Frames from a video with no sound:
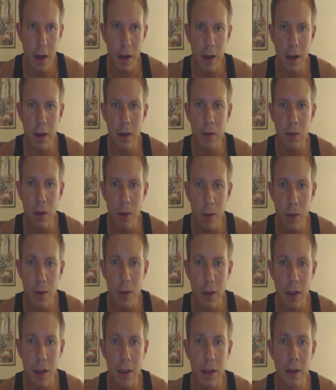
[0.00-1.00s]

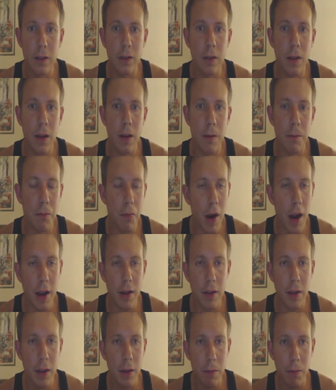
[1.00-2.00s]
Another thing is
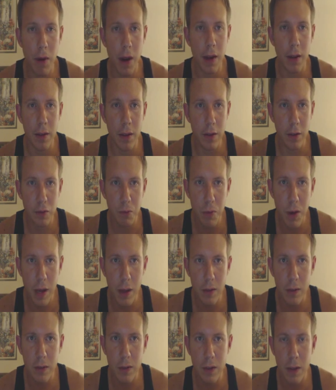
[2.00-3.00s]
broccoli and broccoli
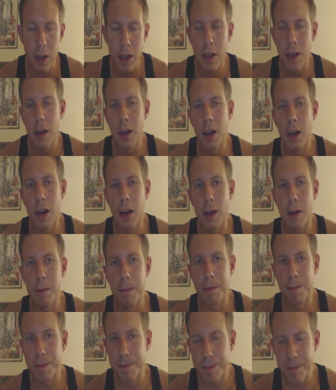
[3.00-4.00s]
sprouts.
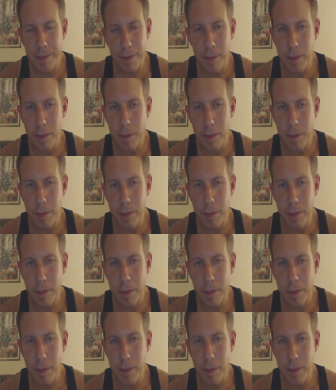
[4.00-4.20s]
Um,